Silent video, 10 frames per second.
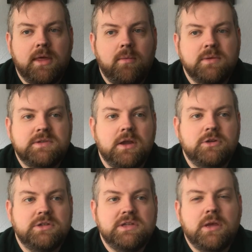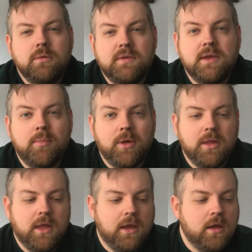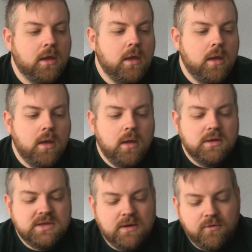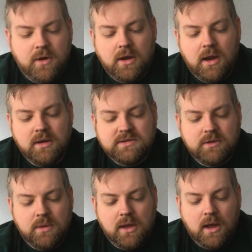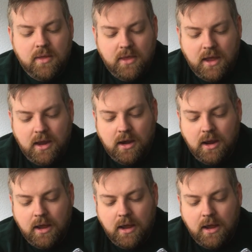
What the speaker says: that was not just cutesy, but like different, and so he got that.